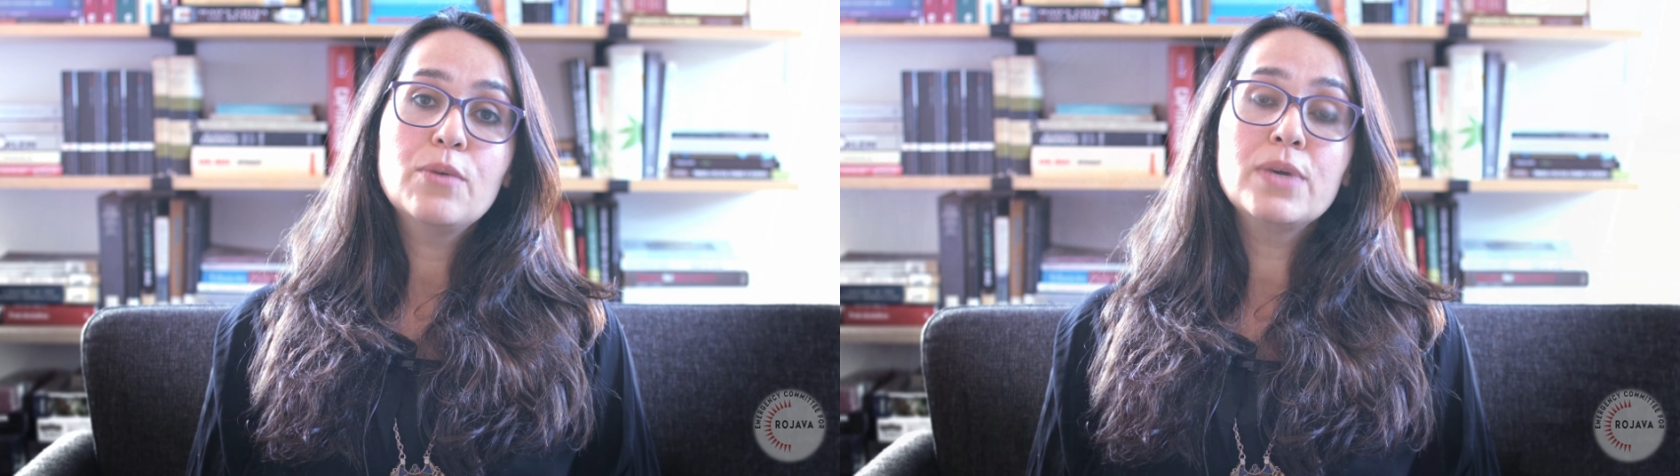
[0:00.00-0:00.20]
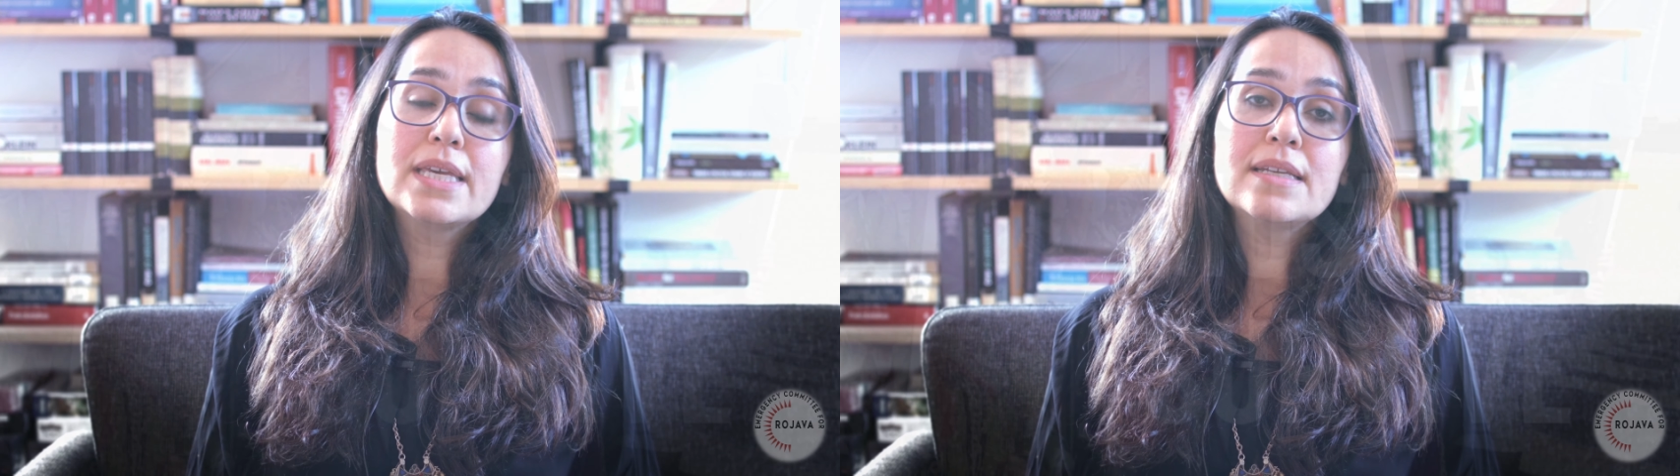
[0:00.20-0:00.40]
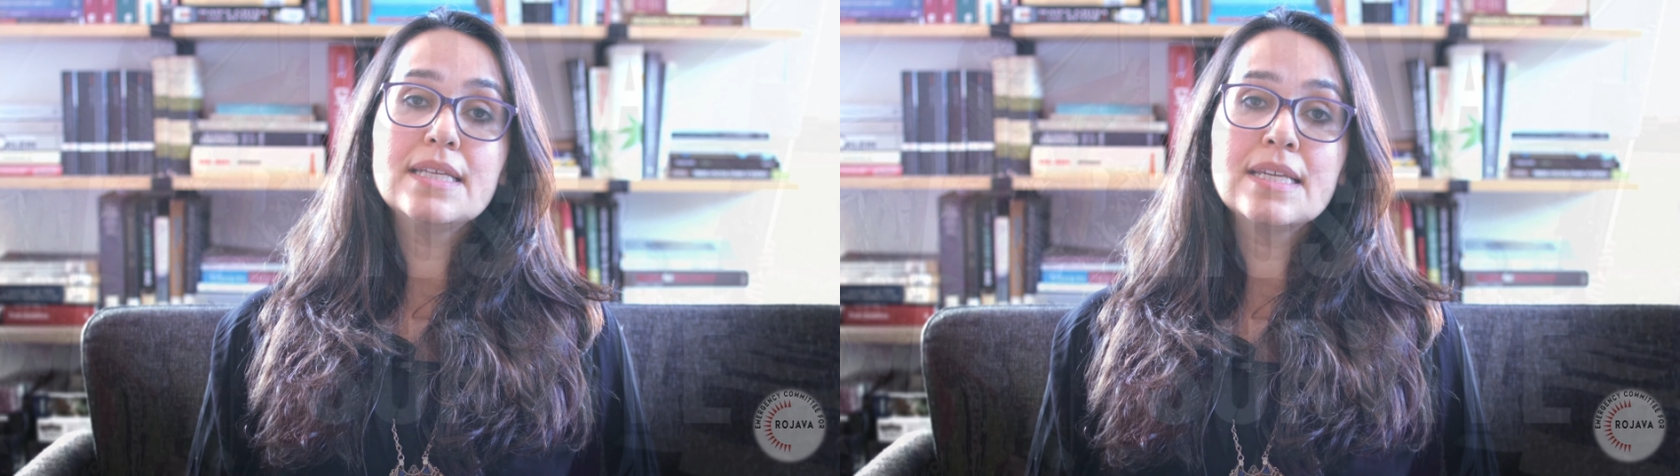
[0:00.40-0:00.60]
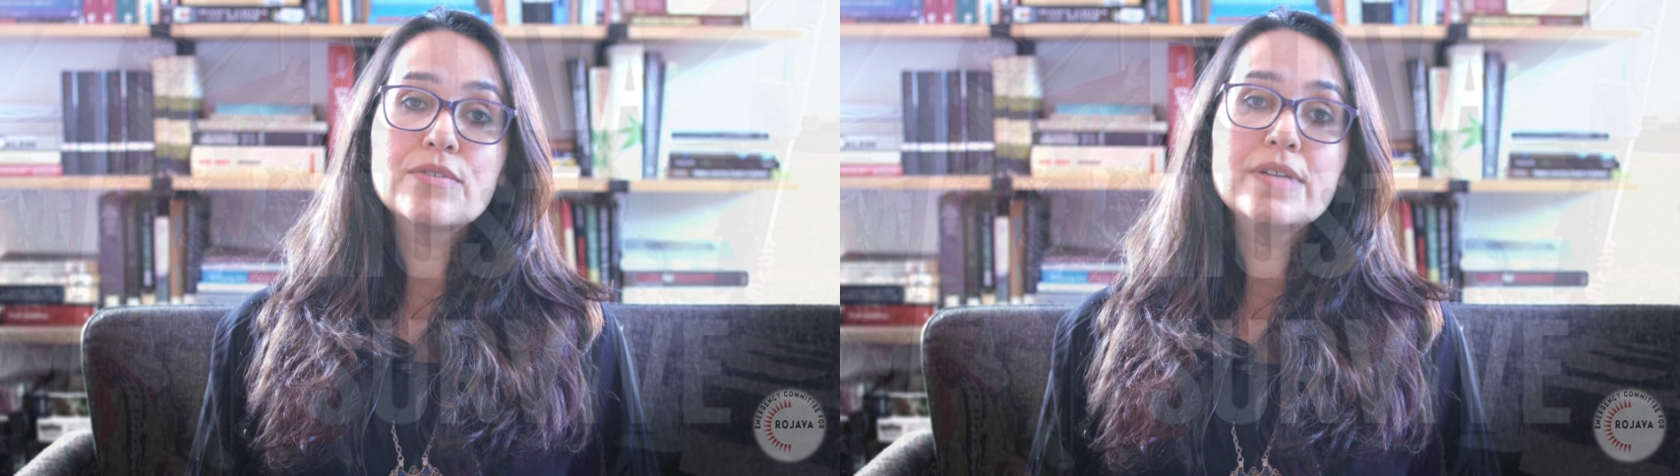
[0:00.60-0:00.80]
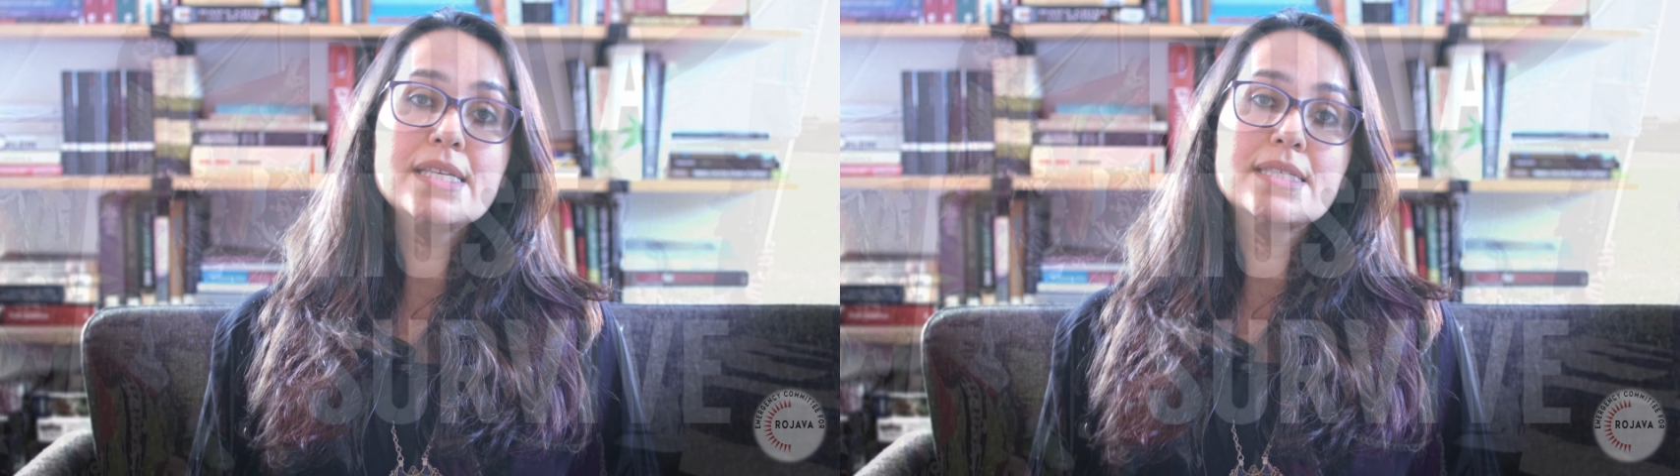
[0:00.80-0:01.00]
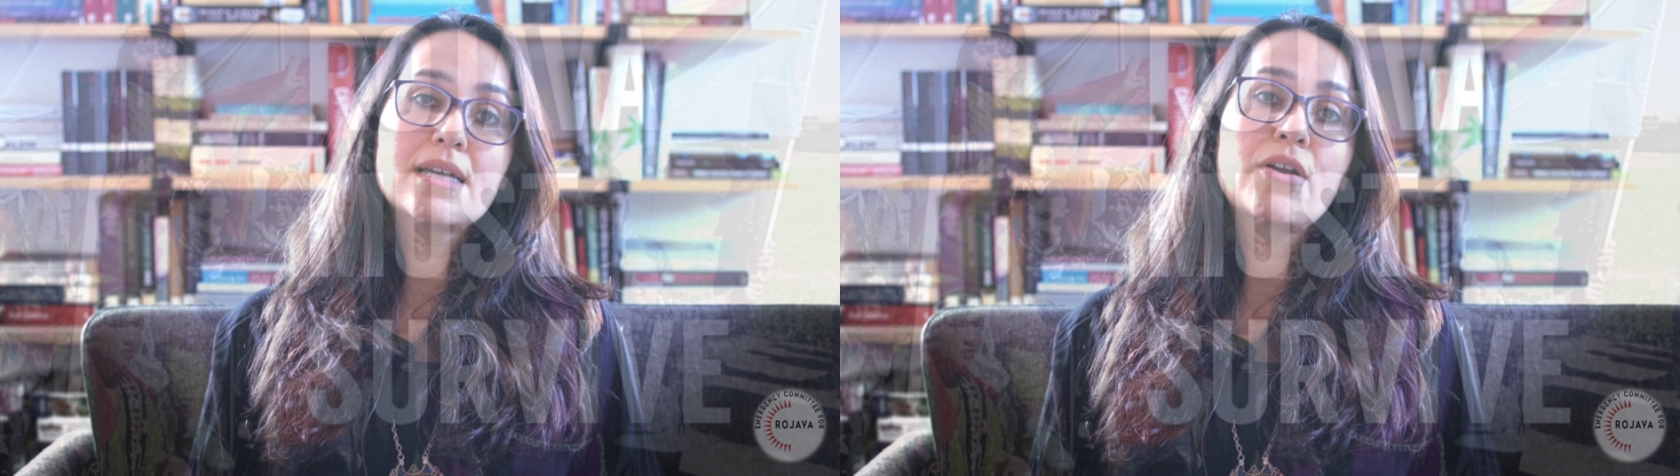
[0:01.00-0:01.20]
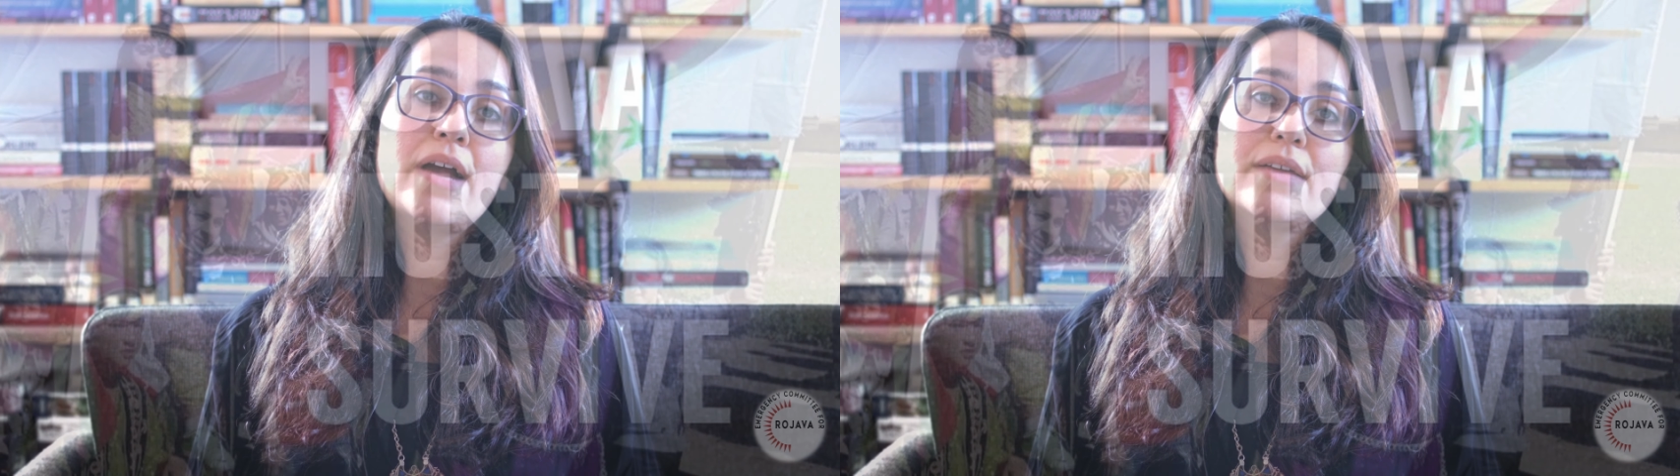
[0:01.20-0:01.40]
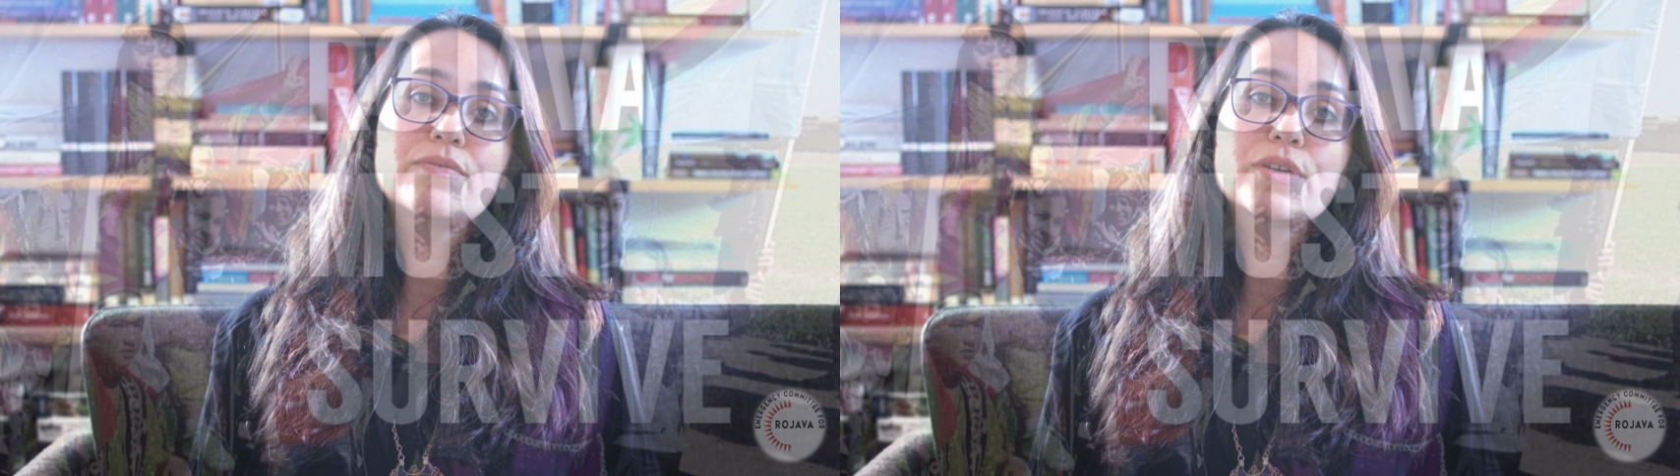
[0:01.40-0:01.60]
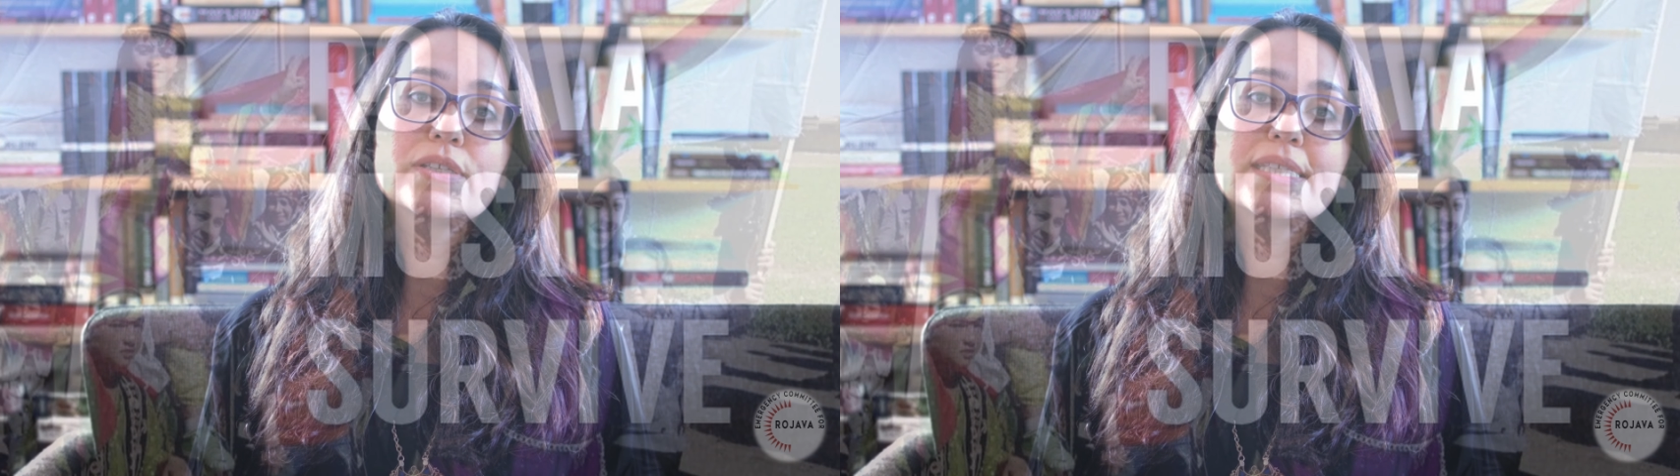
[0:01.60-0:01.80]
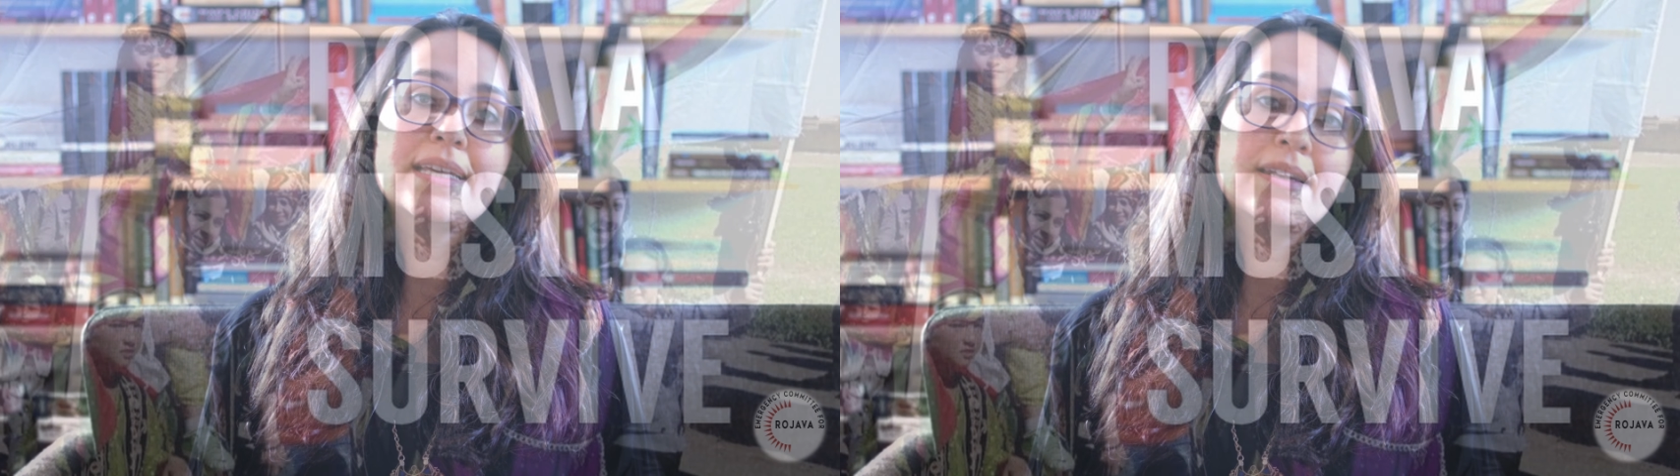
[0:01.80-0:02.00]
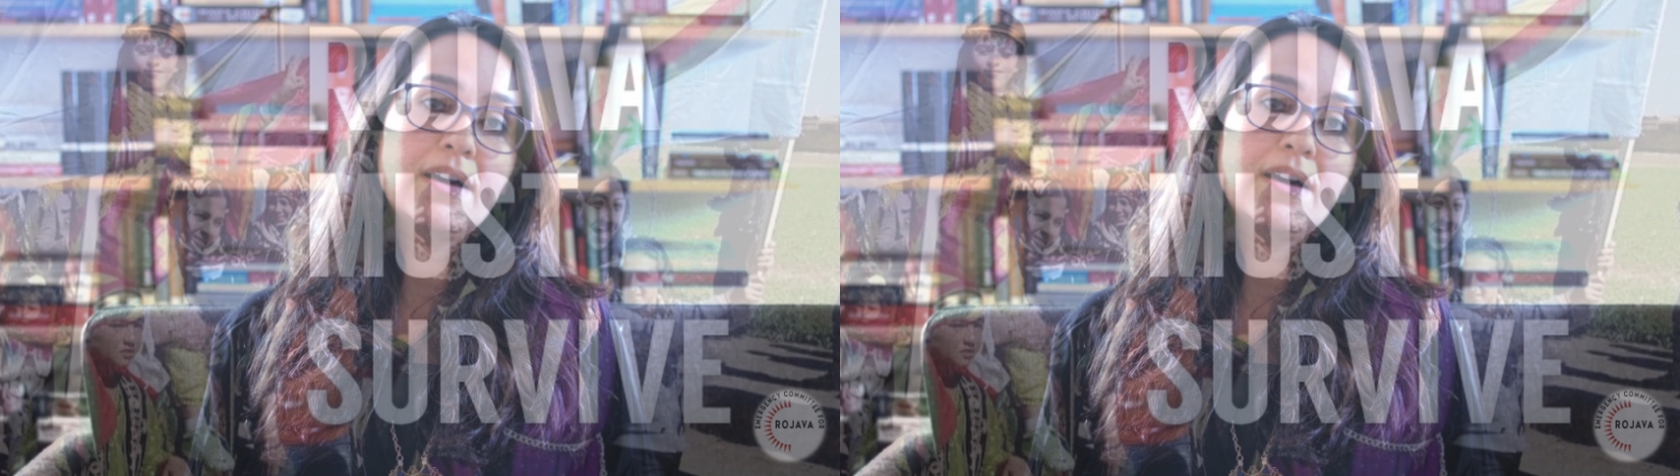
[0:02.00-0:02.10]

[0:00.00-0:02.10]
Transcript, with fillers: we can increase our advocacy and